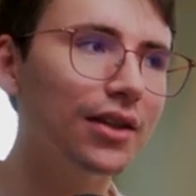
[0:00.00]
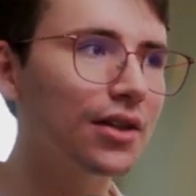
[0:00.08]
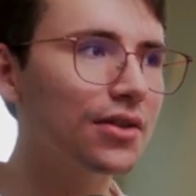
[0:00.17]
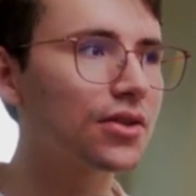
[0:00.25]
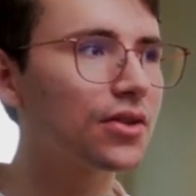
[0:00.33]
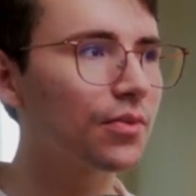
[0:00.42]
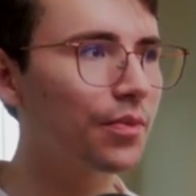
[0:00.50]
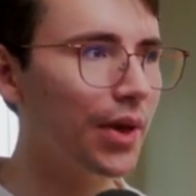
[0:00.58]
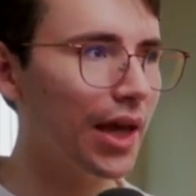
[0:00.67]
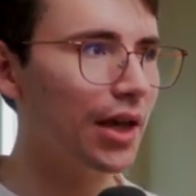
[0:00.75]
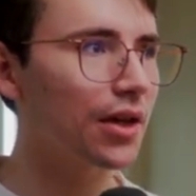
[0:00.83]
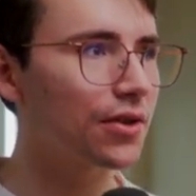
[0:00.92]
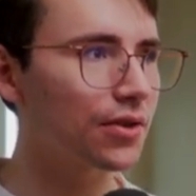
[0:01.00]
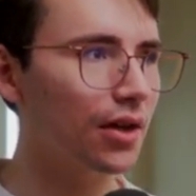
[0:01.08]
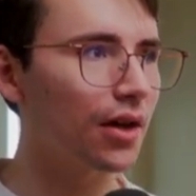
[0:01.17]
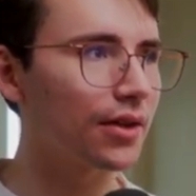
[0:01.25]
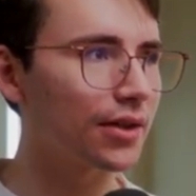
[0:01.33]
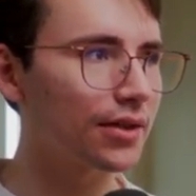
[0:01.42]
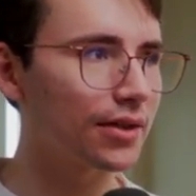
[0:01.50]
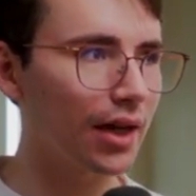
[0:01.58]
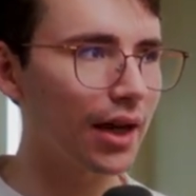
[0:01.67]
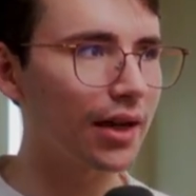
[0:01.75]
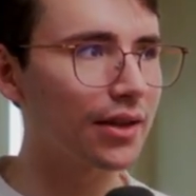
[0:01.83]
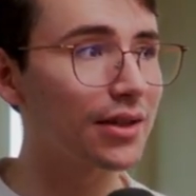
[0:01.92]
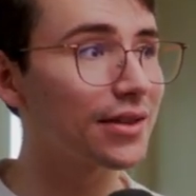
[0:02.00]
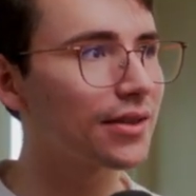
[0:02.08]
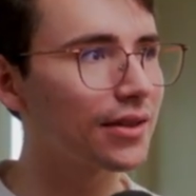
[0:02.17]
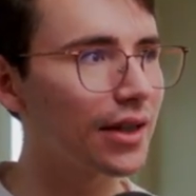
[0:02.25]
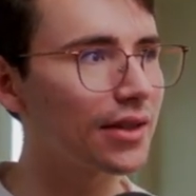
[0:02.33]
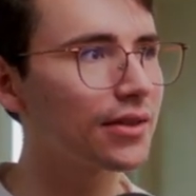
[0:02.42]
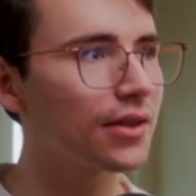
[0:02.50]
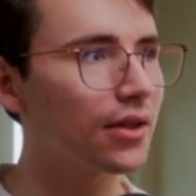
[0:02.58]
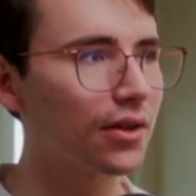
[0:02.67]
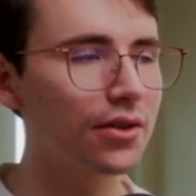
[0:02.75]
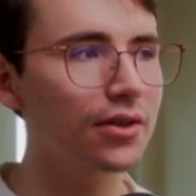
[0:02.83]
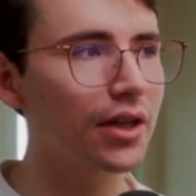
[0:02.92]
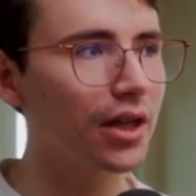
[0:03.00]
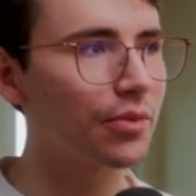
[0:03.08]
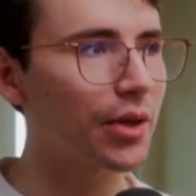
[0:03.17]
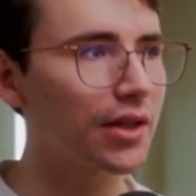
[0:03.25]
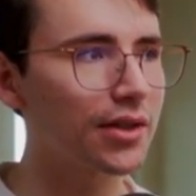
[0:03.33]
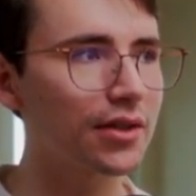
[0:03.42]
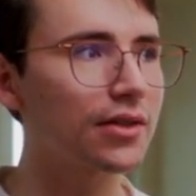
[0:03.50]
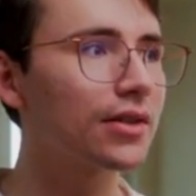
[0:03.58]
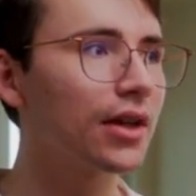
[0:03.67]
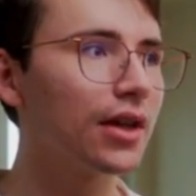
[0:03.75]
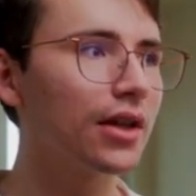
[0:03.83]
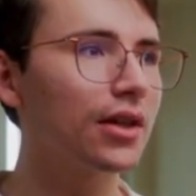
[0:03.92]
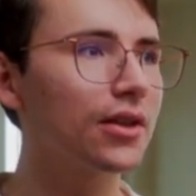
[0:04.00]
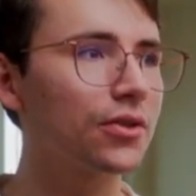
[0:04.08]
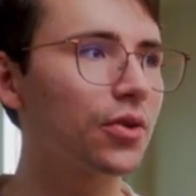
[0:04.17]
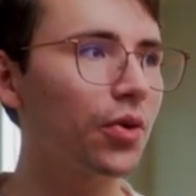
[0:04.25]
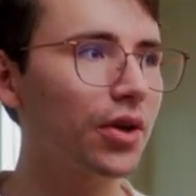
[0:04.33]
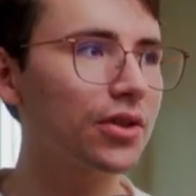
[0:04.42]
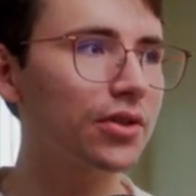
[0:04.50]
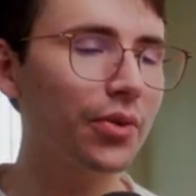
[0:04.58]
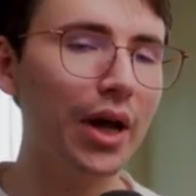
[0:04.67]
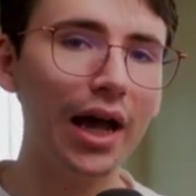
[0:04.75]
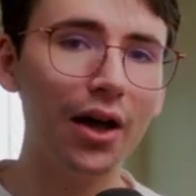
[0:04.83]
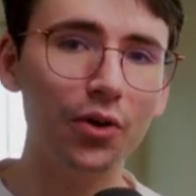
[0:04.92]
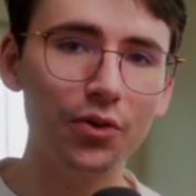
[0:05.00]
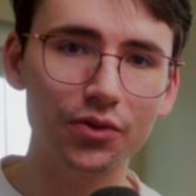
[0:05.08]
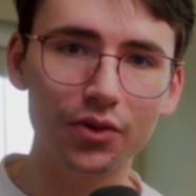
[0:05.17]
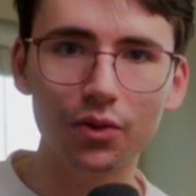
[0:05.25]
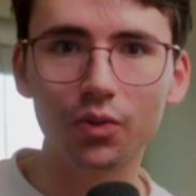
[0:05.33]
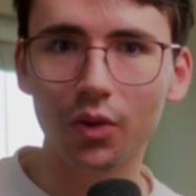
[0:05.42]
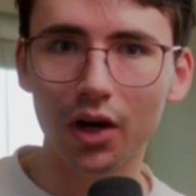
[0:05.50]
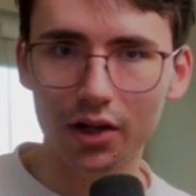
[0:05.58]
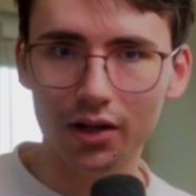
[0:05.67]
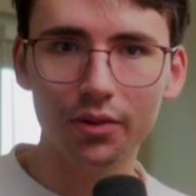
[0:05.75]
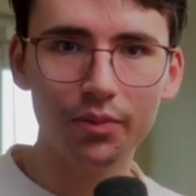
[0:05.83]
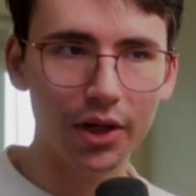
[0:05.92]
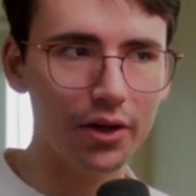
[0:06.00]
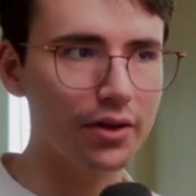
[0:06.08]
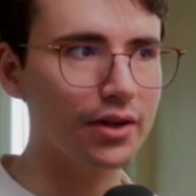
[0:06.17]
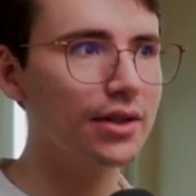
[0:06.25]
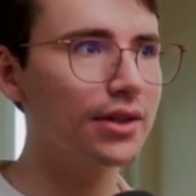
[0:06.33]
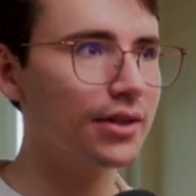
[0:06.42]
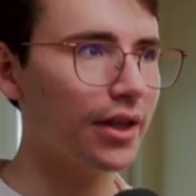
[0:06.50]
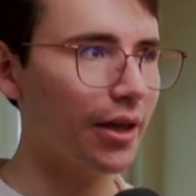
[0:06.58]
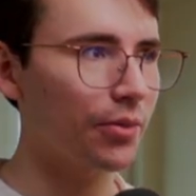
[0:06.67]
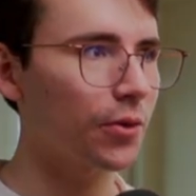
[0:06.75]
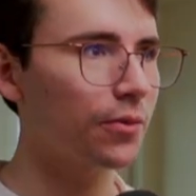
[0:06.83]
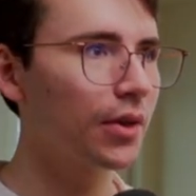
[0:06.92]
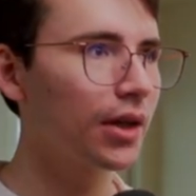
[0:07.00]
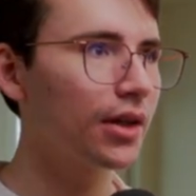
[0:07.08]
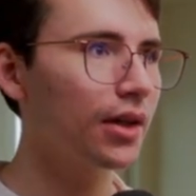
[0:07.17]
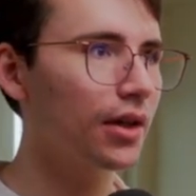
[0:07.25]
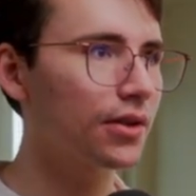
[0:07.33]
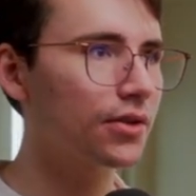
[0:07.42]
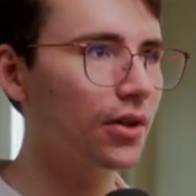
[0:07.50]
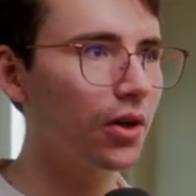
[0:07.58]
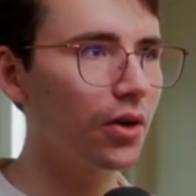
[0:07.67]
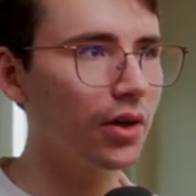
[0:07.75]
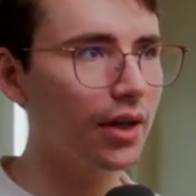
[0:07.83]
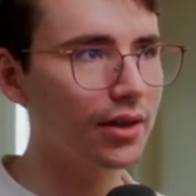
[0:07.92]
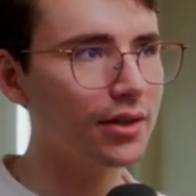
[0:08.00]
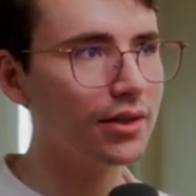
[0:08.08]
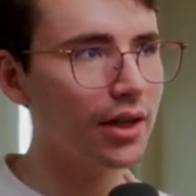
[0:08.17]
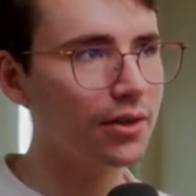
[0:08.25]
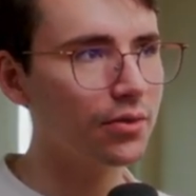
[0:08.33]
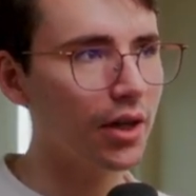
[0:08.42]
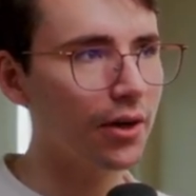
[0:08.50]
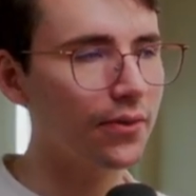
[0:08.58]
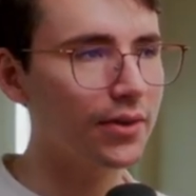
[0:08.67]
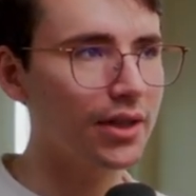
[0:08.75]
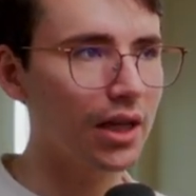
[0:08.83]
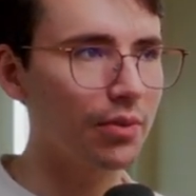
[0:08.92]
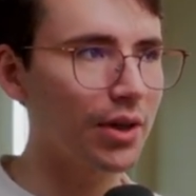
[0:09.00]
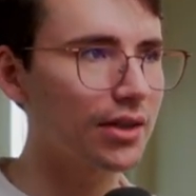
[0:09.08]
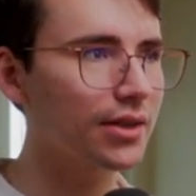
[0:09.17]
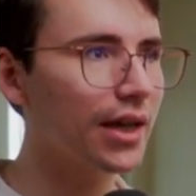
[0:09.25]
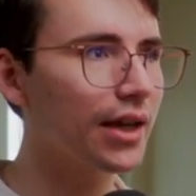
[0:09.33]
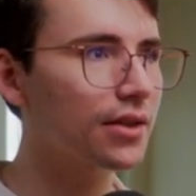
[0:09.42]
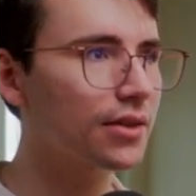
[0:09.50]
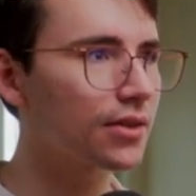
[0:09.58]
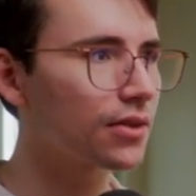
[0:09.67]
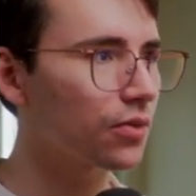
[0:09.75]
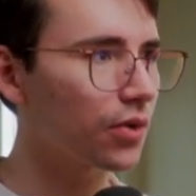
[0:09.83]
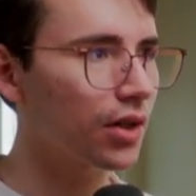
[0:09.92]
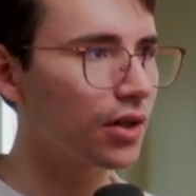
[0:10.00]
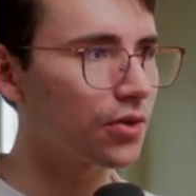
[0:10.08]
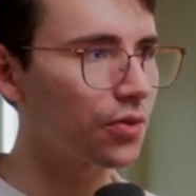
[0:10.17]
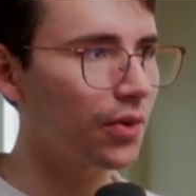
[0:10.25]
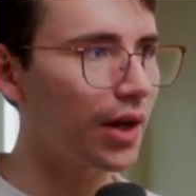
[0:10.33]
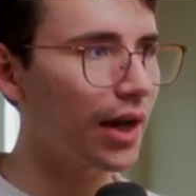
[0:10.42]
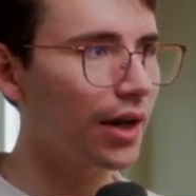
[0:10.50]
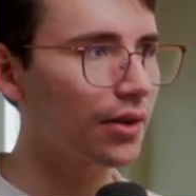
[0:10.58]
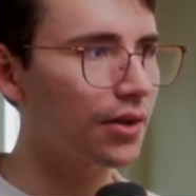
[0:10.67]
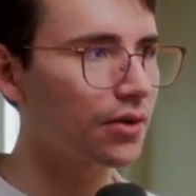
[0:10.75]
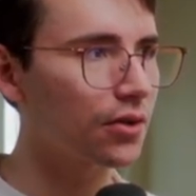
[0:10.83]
each page on the side that's nested under databases is going to house one parent table. And so in this case, we have database tasks. We're gonna drag